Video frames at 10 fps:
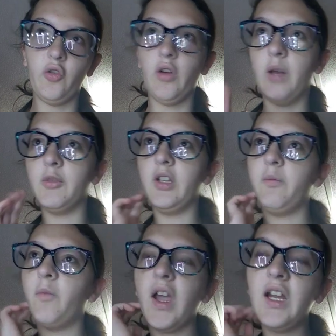I'm
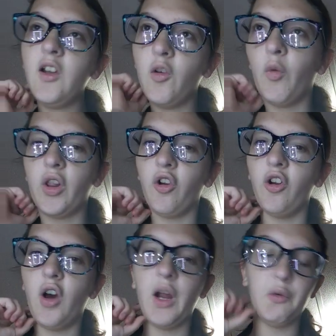just debating on whether or
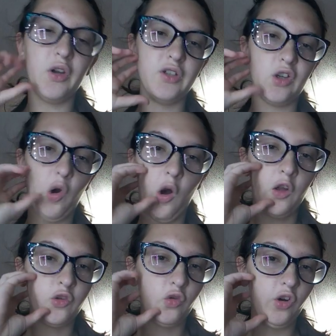not I want to
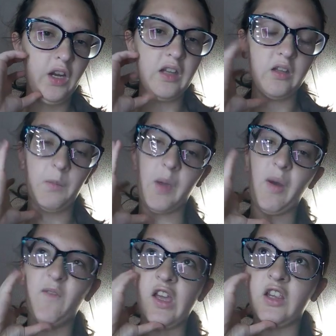contour it to make
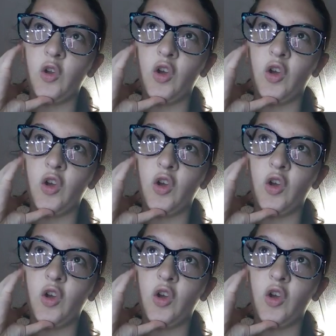my face look